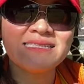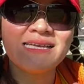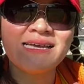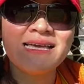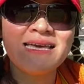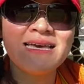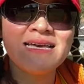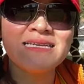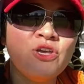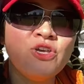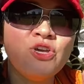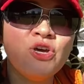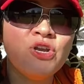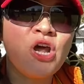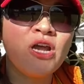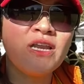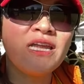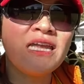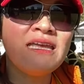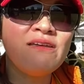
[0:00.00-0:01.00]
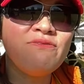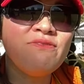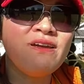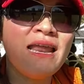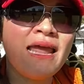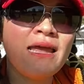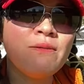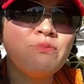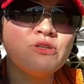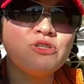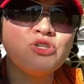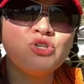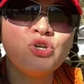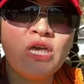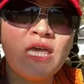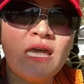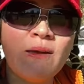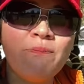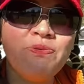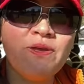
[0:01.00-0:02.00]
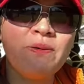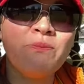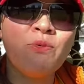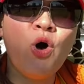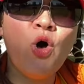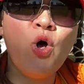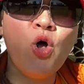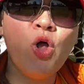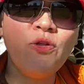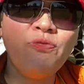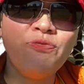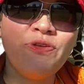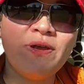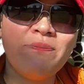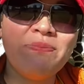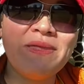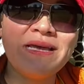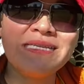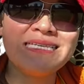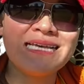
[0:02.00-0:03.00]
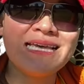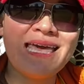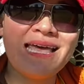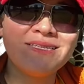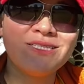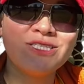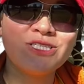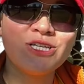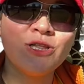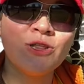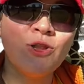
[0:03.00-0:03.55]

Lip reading: thing is you're not even able to keep them or hold them. That's against the